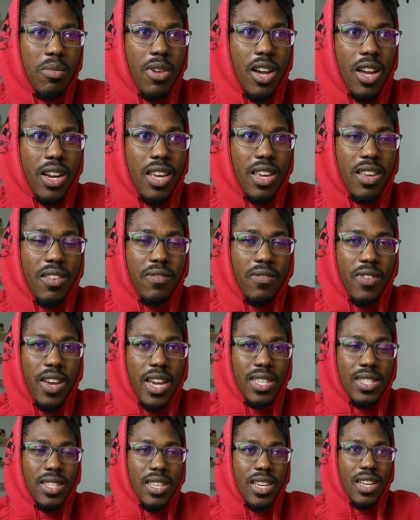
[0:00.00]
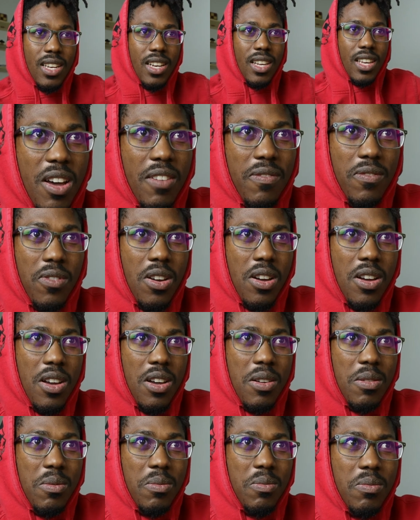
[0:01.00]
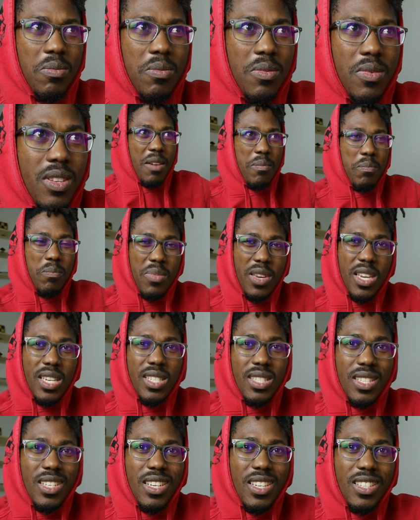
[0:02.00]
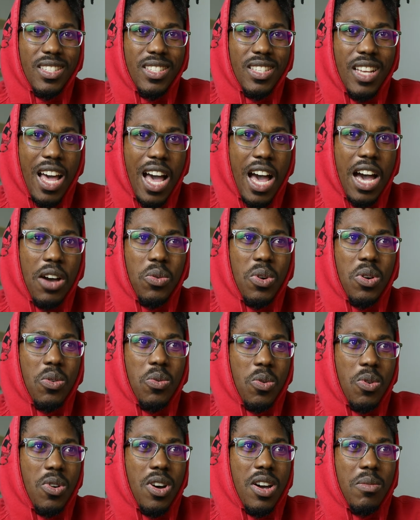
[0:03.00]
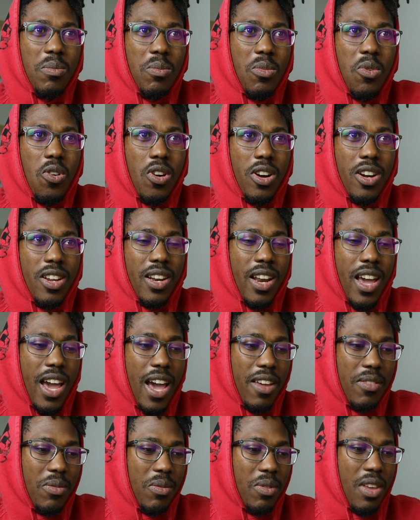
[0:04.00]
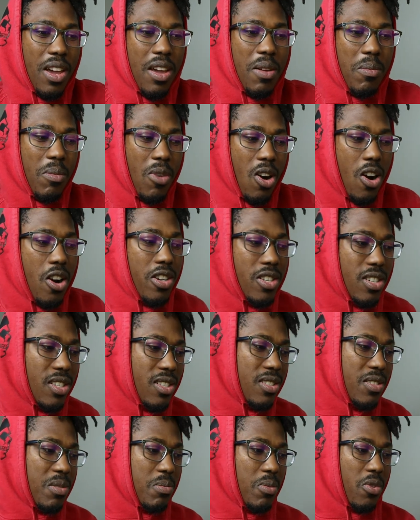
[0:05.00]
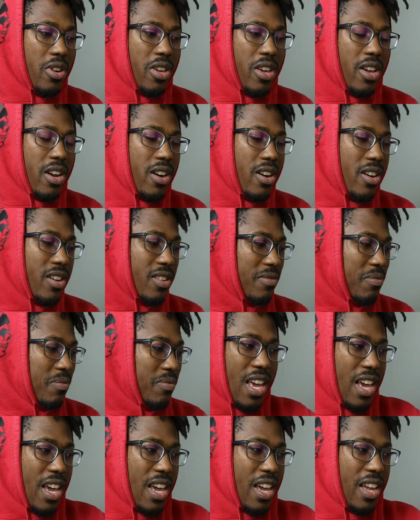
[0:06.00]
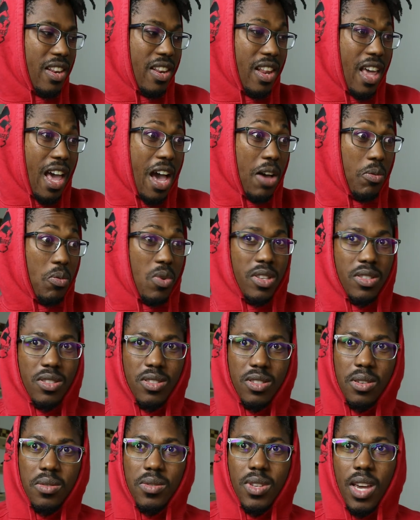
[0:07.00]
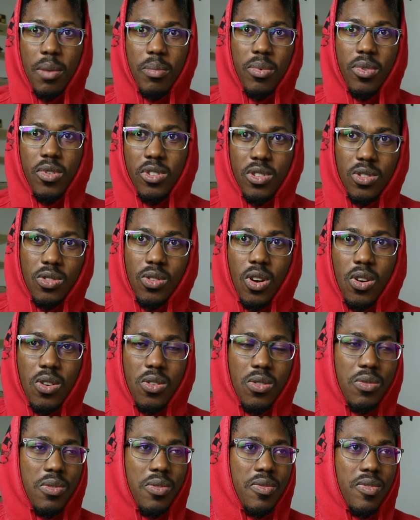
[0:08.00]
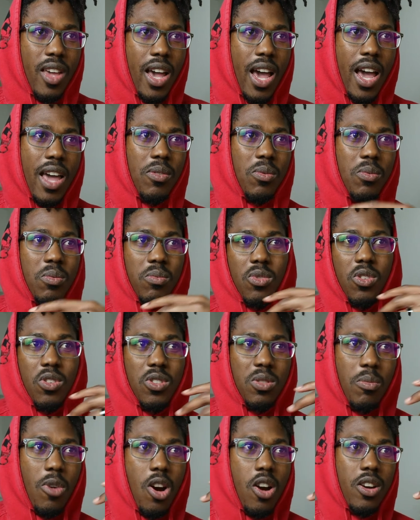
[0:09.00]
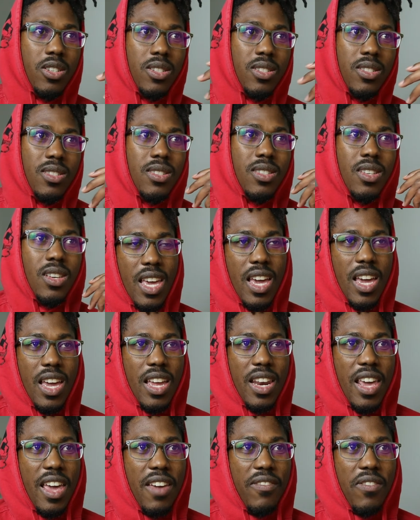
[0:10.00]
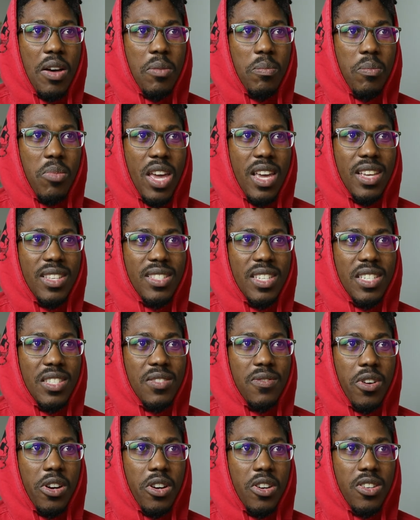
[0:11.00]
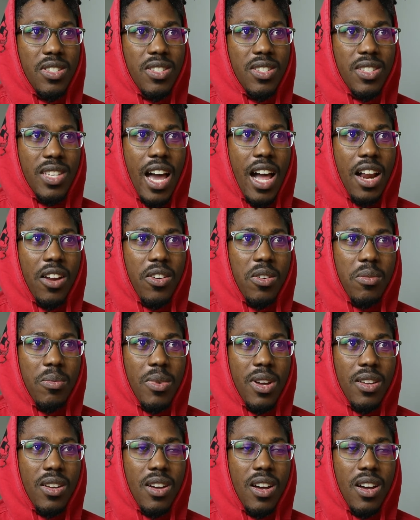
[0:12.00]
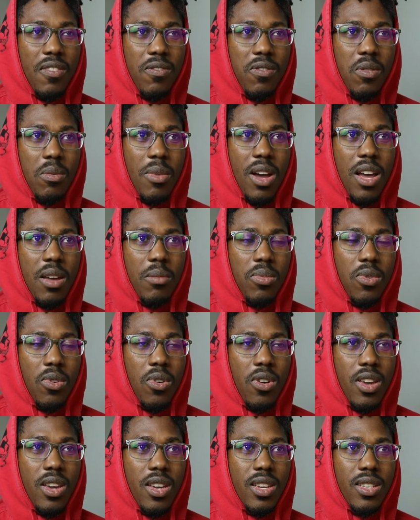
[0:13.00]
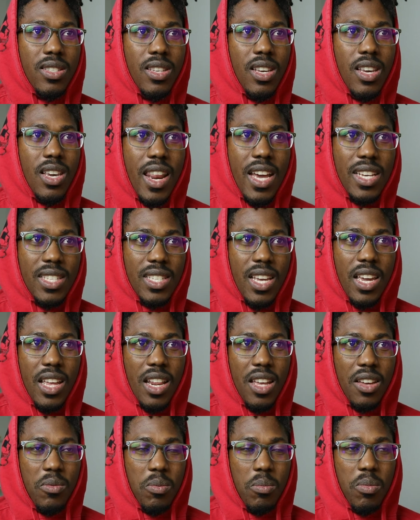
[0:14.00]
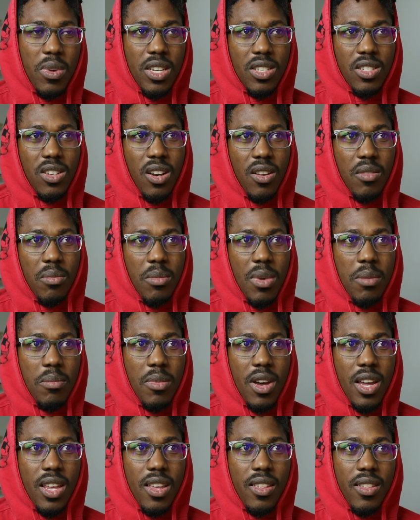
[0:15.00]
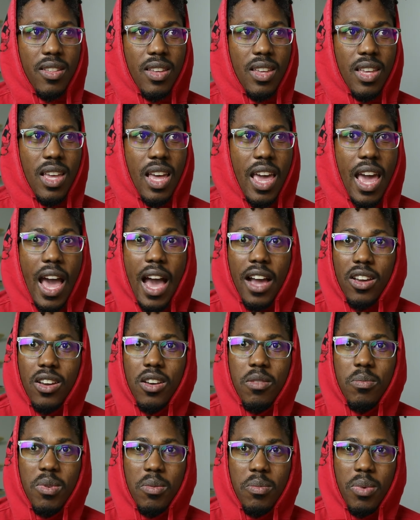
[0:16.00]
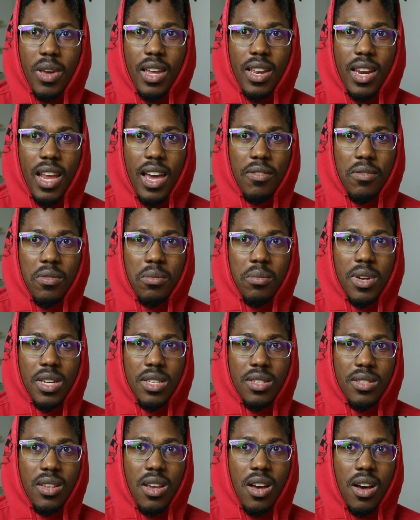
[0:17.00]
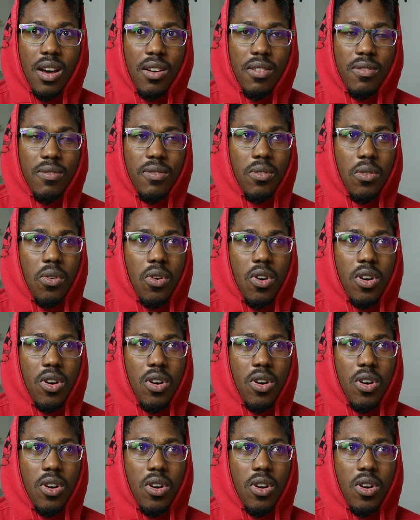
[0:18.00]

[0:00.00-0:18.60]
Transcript: money invested, but from a business, I would want more than that. like margins per year. And I want some type of control with that, those margins. And if I'm paying six figures in salary for my employees, and that's taking a big chunk of my money, and I could be paying that for myself,